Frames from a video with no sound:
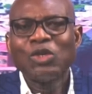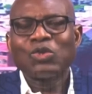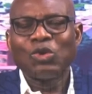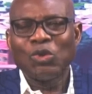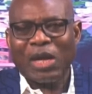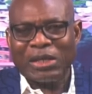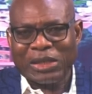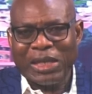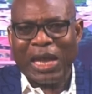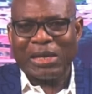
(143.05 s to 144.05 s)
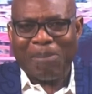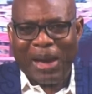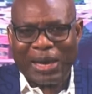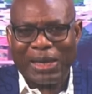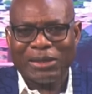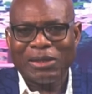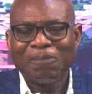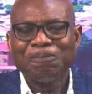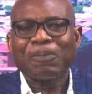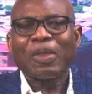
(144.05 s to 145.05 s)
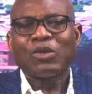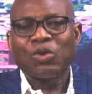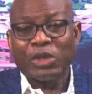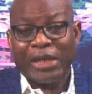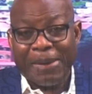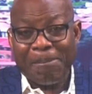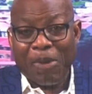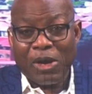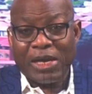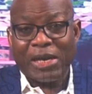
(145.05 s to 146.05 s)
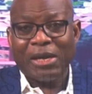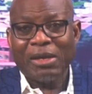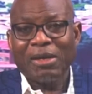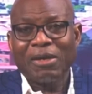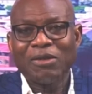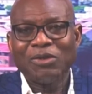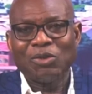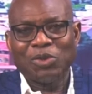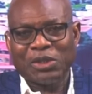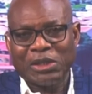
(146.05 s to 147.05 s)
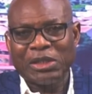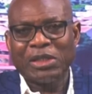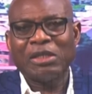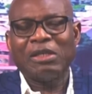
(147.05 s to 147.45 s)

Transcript: So you can see that the market today, Monday, you will see